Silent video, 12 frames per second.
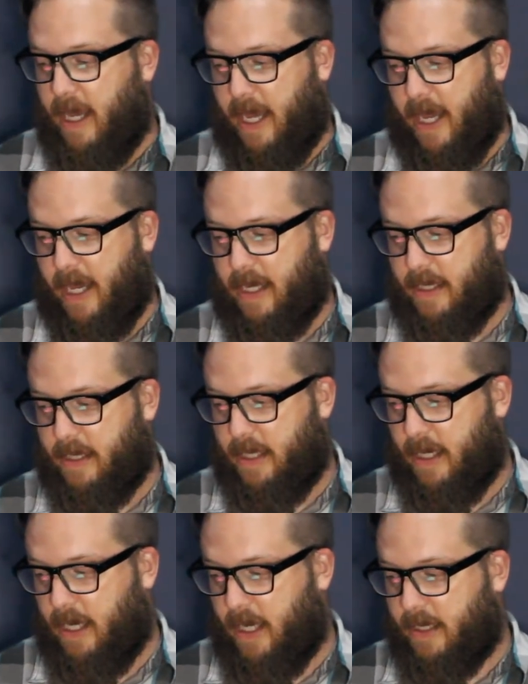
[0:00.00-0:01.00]
And
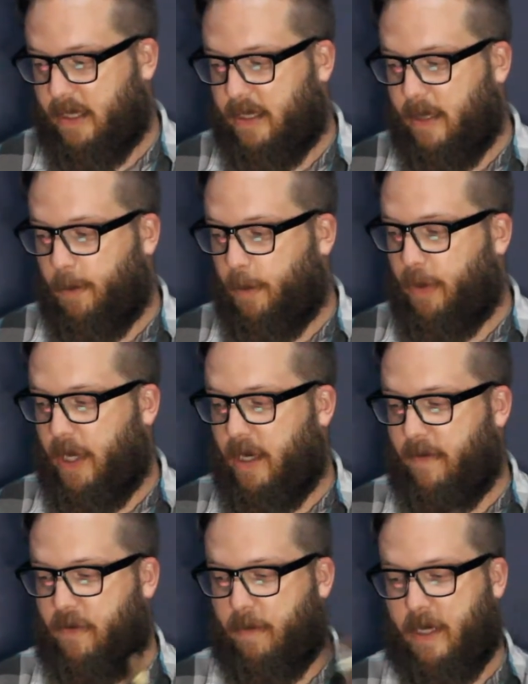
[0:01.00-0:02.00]
it's a simple
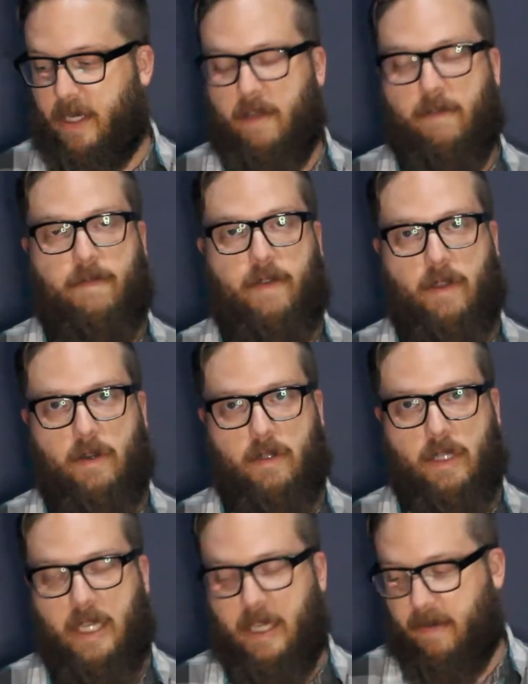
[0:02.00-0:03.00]
blend of Dominican filler
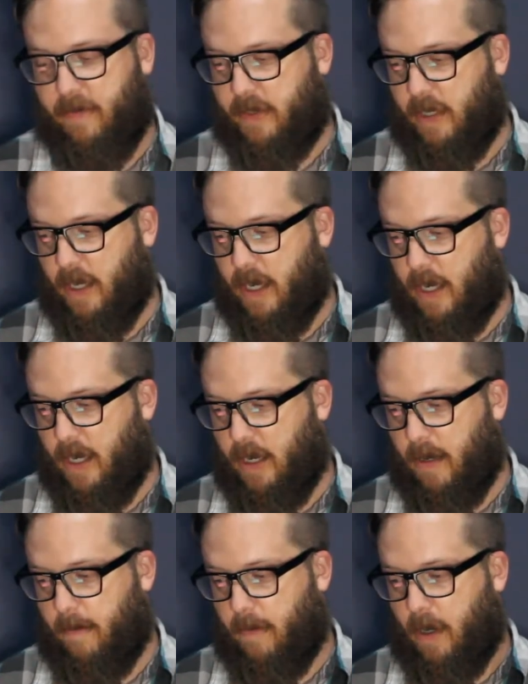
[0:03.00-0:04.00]
leaves,
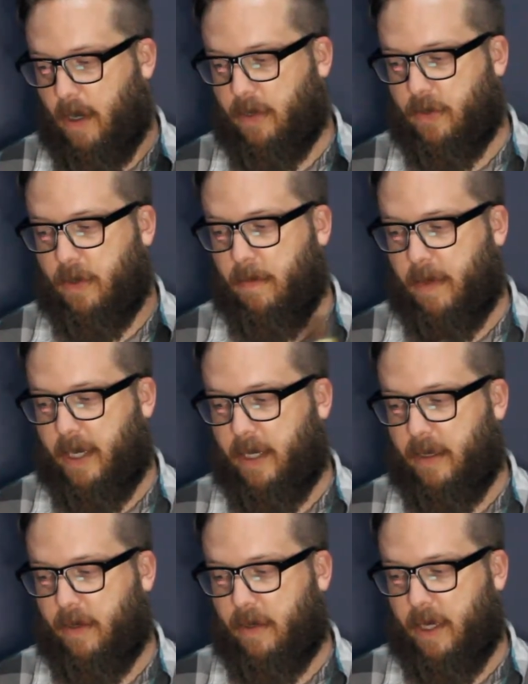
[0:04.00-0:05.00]
Honduran
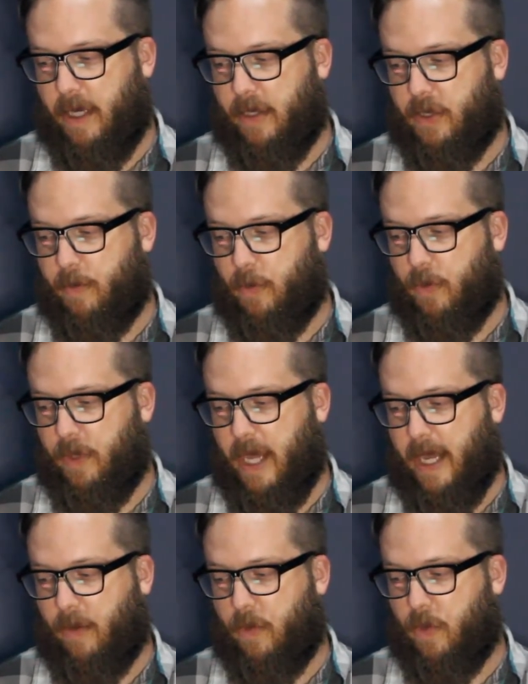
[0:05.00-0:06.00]
binder, and a smooth
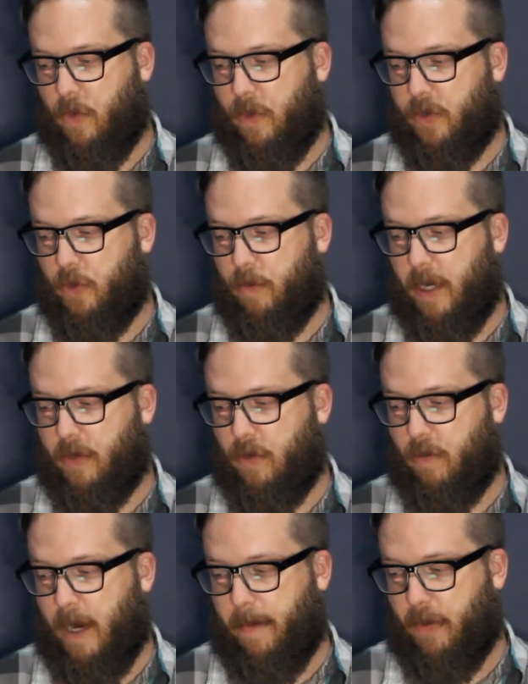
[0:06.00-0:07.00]
Ecuador
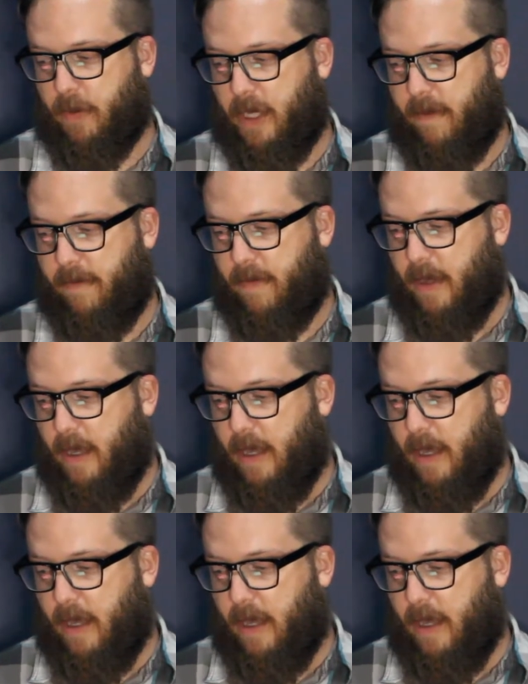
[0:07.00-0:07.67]
Sumatra wrapper leaf.